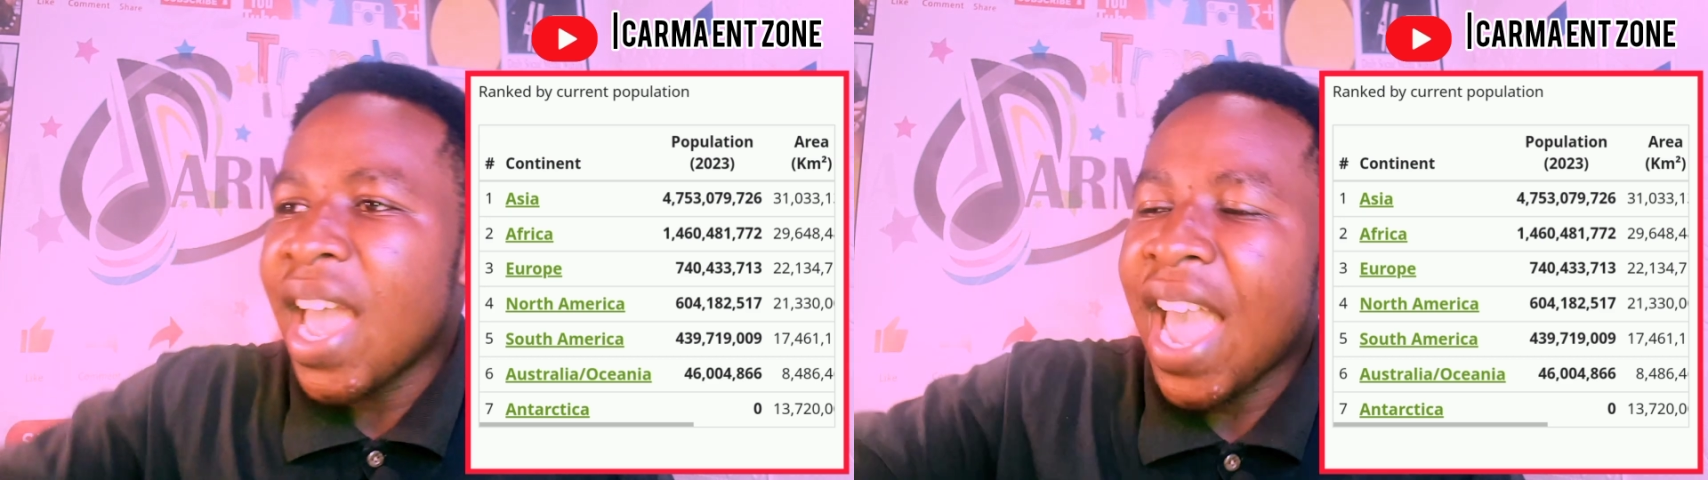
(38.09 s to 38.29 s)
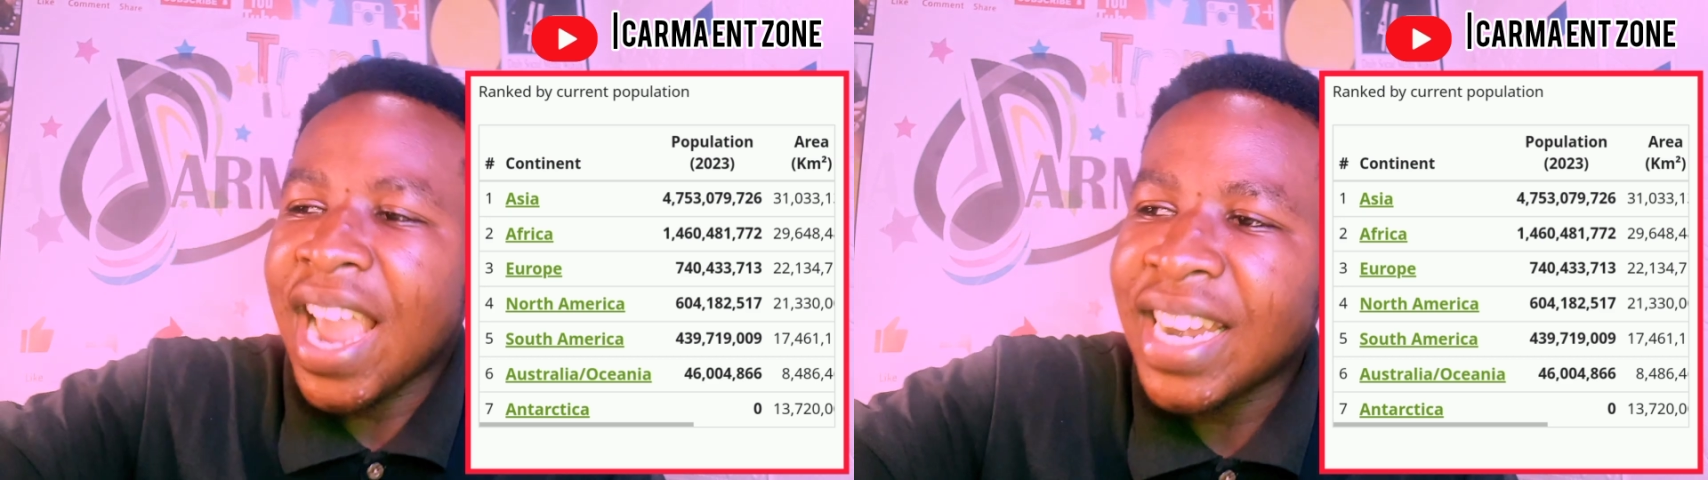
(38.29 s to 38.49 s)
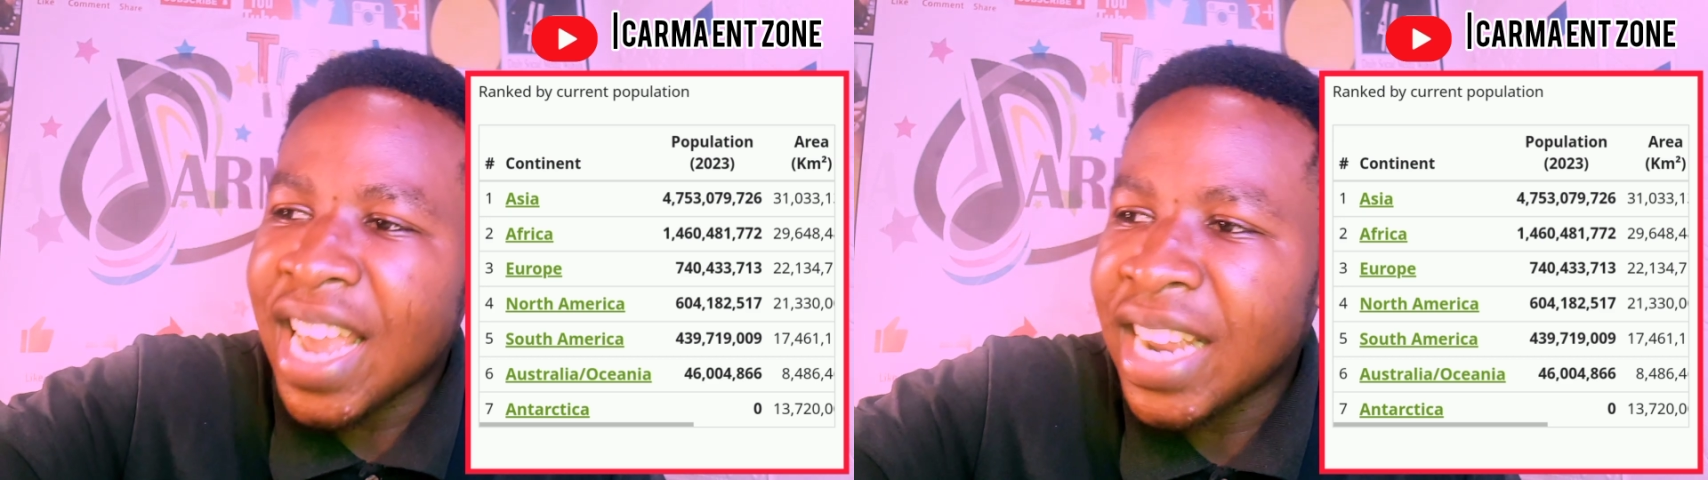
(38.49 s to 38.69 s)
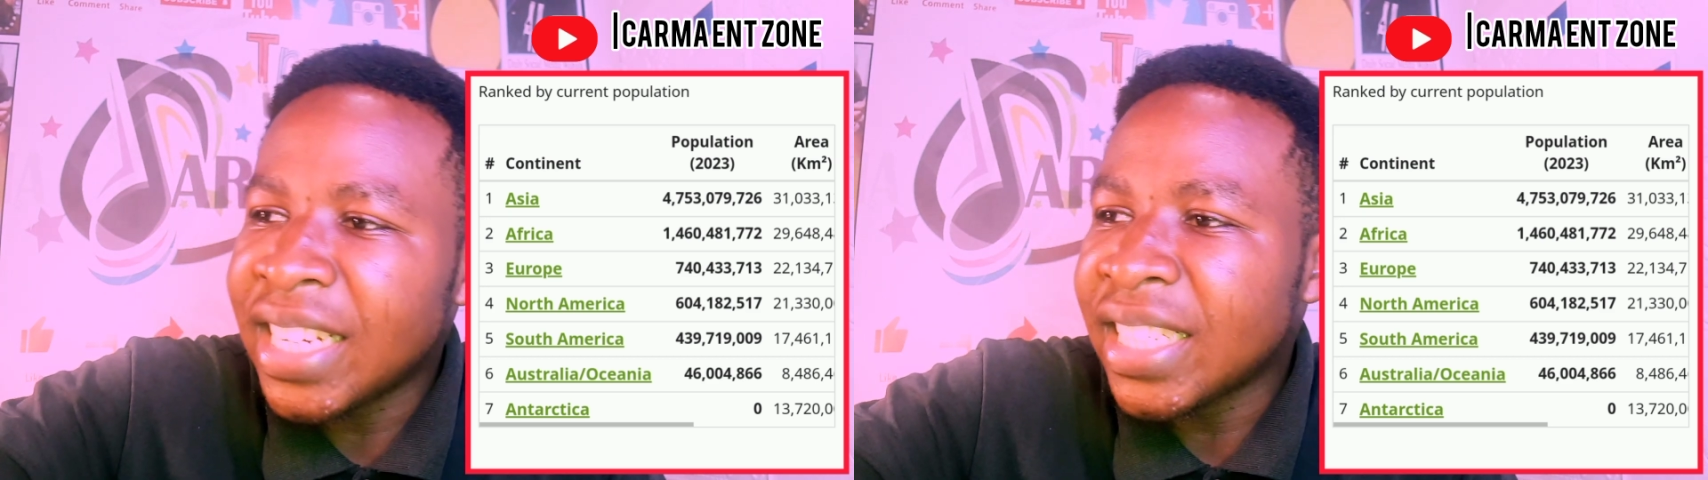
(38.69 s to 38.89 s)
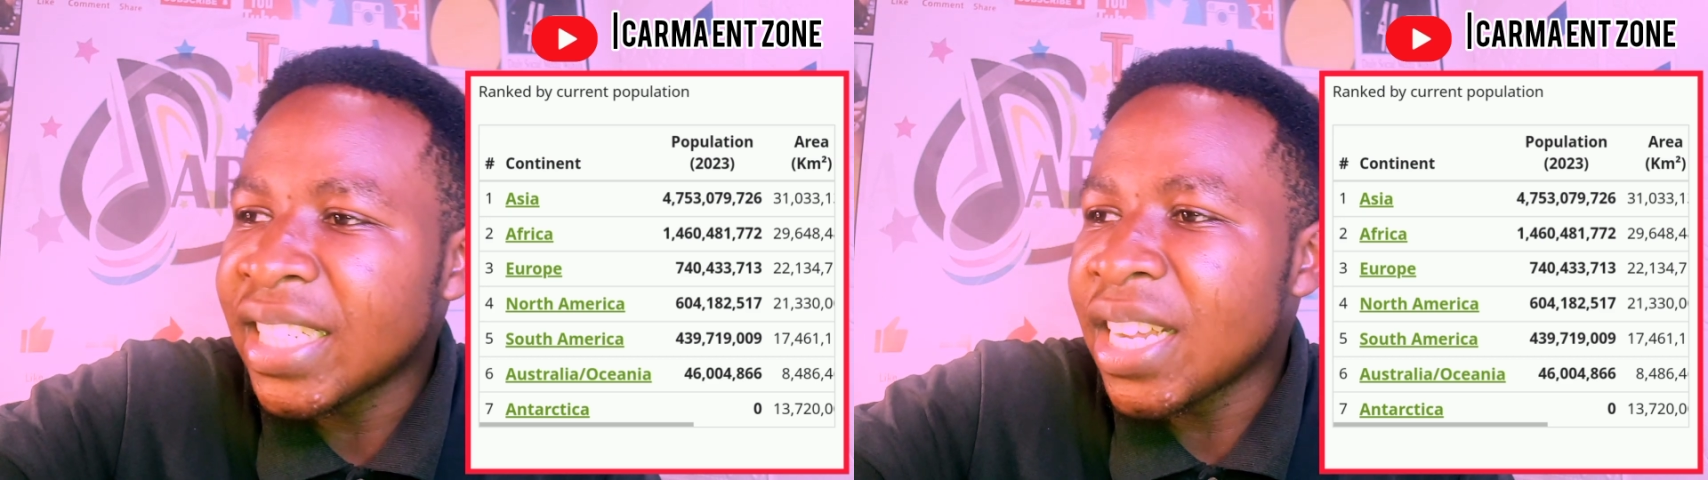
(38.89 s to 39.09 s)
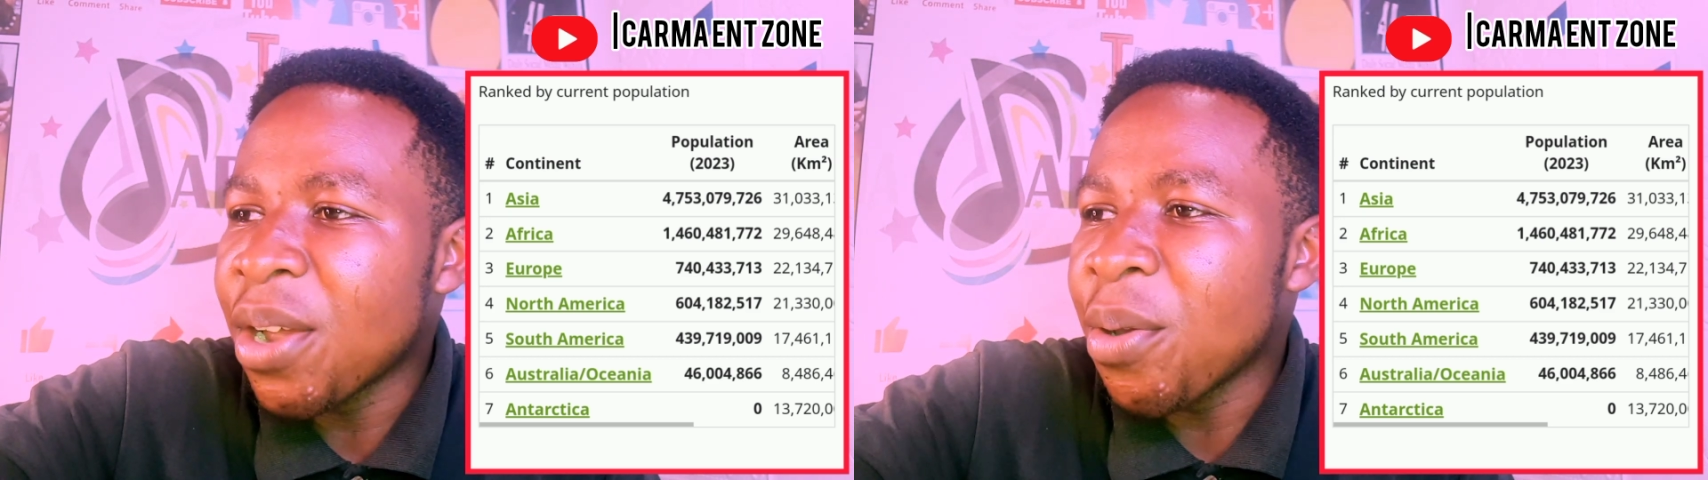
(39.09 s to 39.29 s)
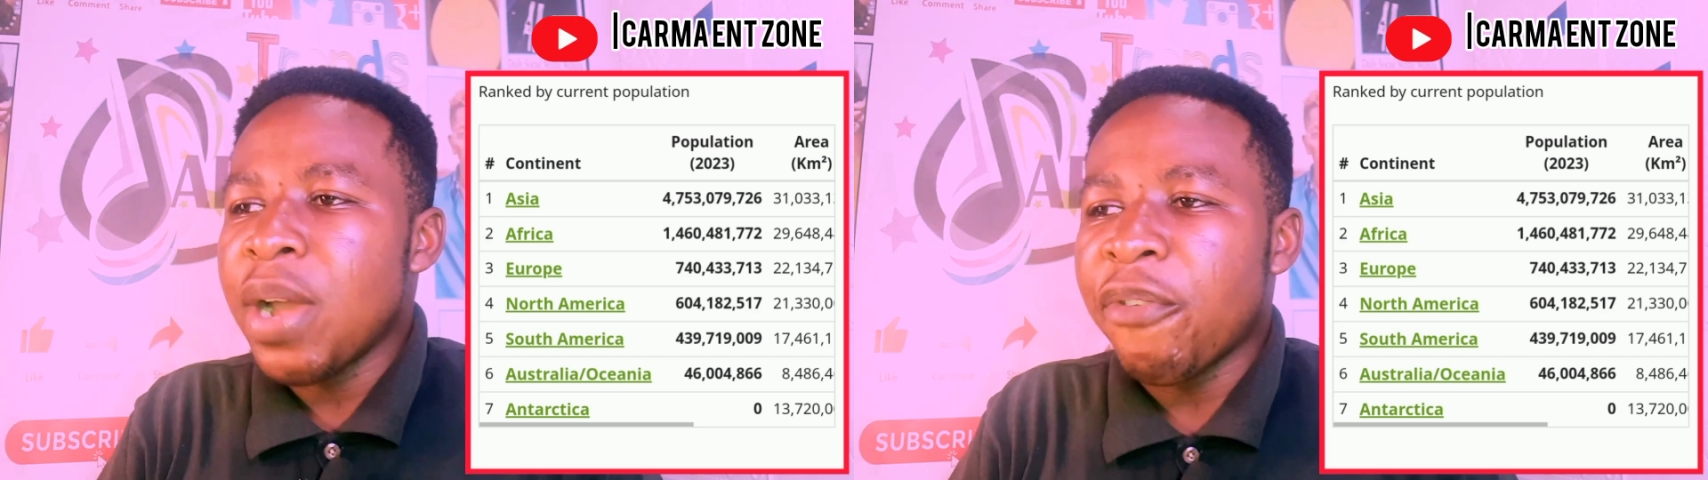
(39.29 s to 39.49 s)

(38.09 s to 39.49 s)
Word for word: and then we